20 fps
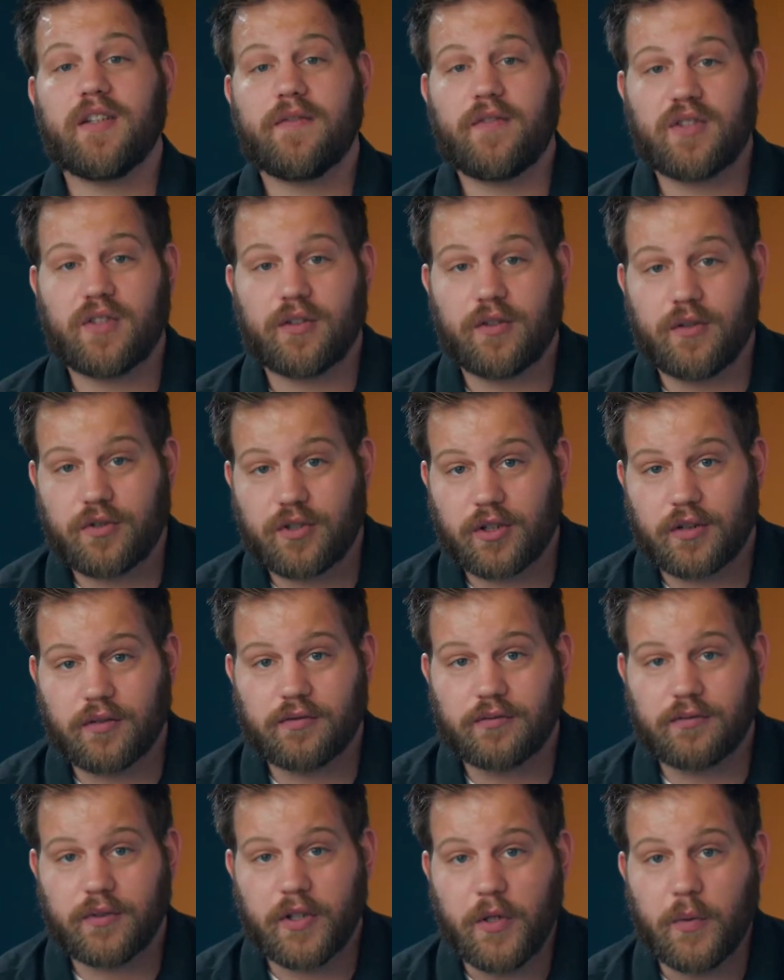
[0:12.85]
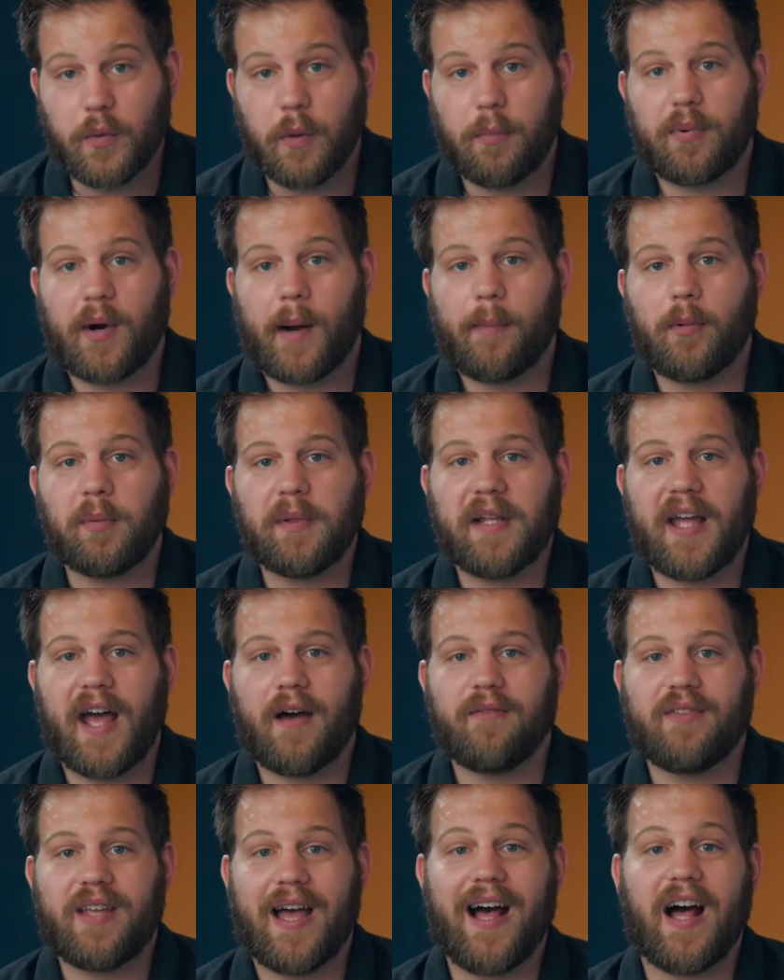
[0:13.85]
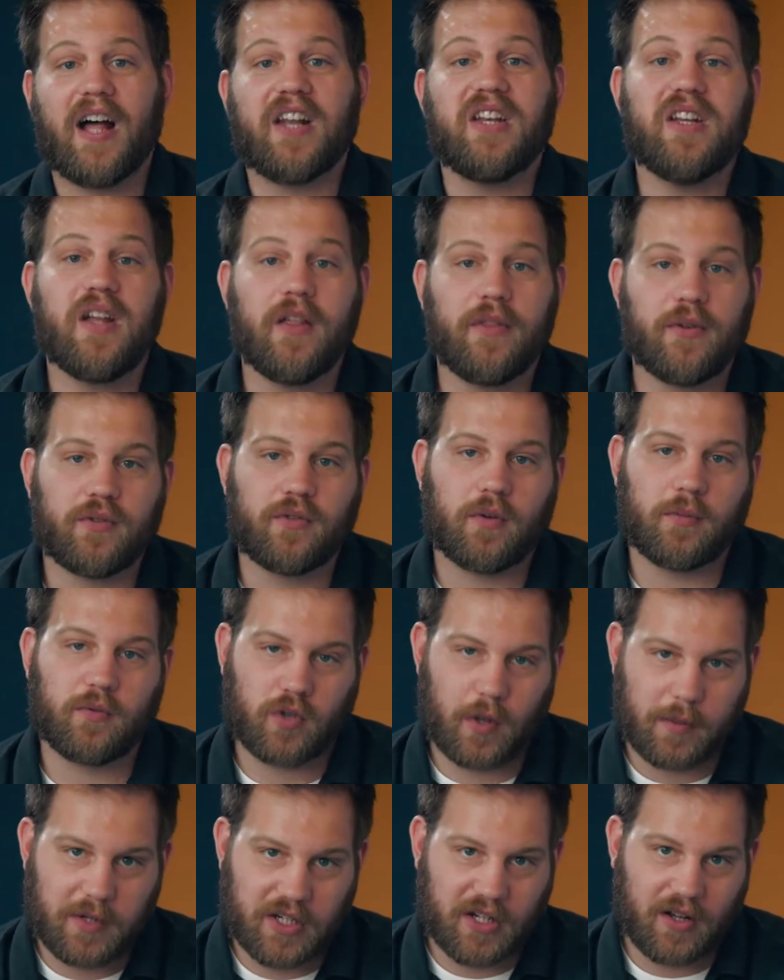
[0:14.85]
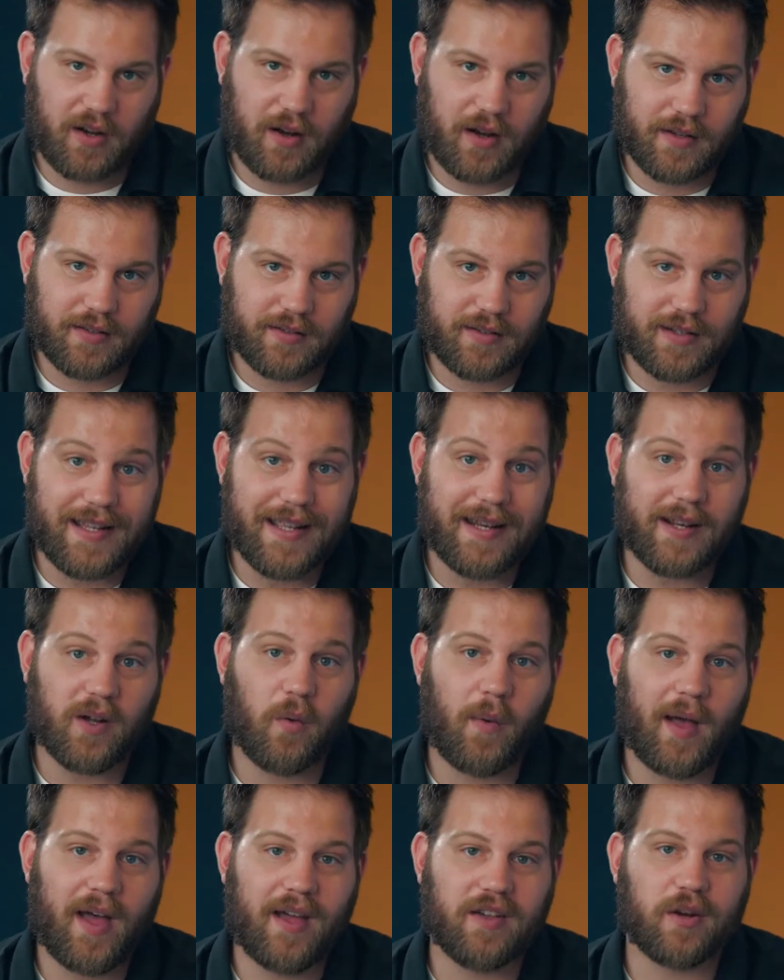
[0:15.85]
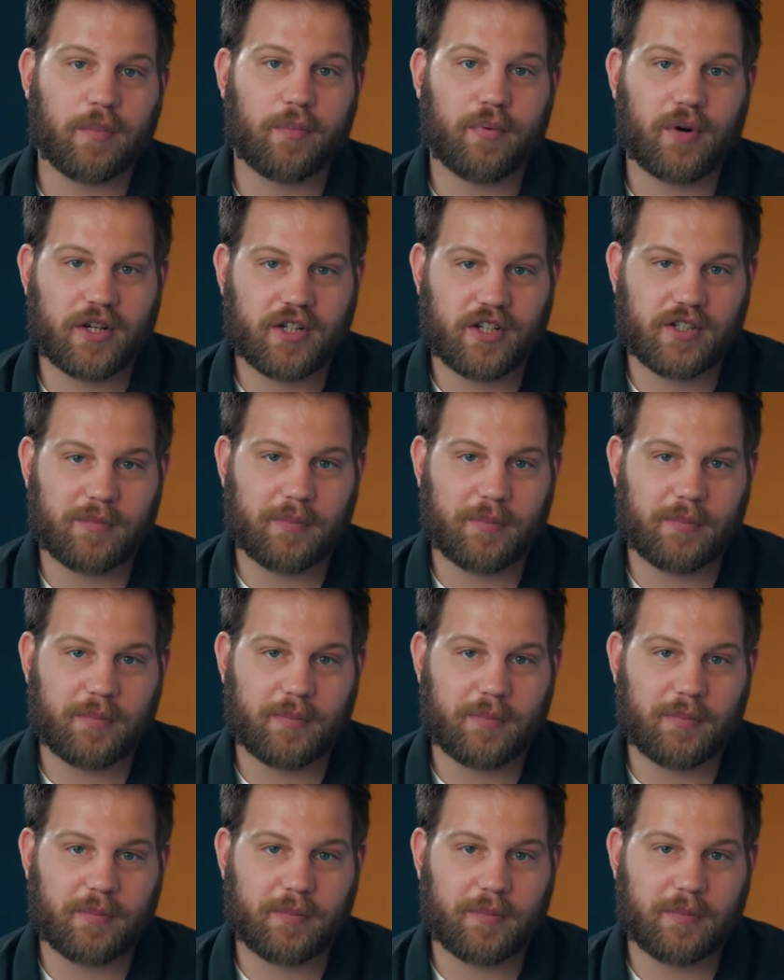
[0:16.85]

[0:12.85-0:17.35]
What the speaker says: of the solution, you will probably have yet another subscription cost eating away at your precious